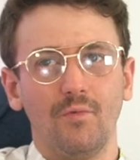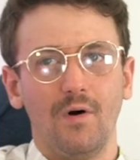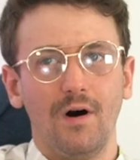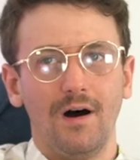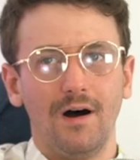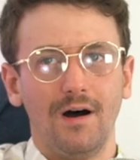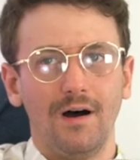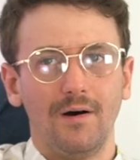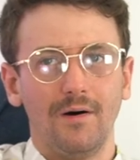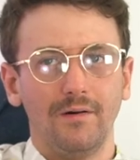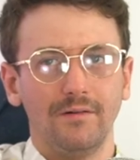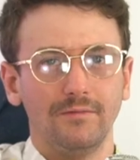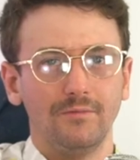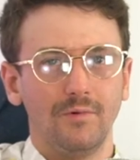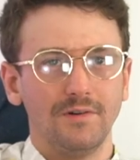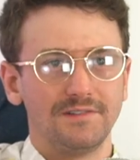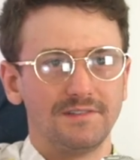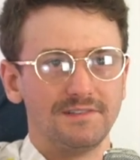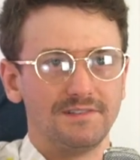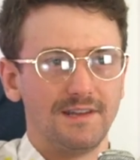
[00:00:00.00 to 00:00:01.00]
Uh,
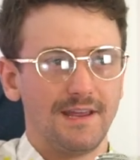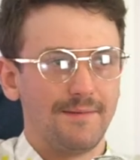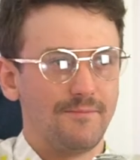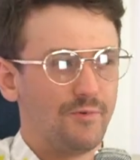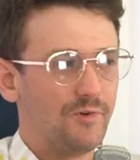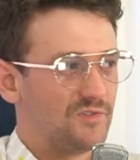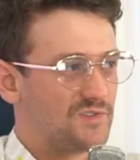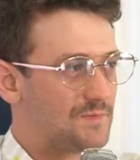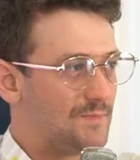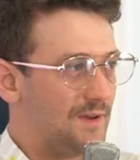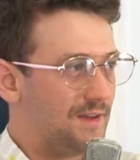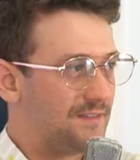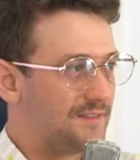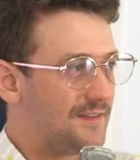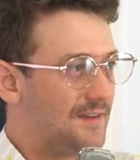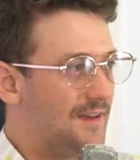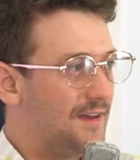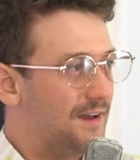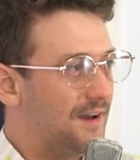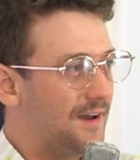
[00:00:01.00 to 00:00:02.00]
what's his name? Will Smith.
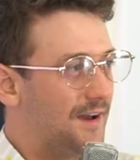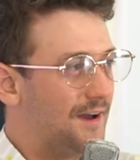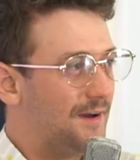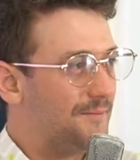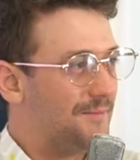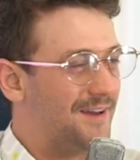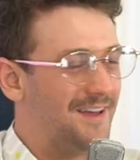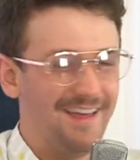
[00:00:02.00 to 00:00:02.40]
Um,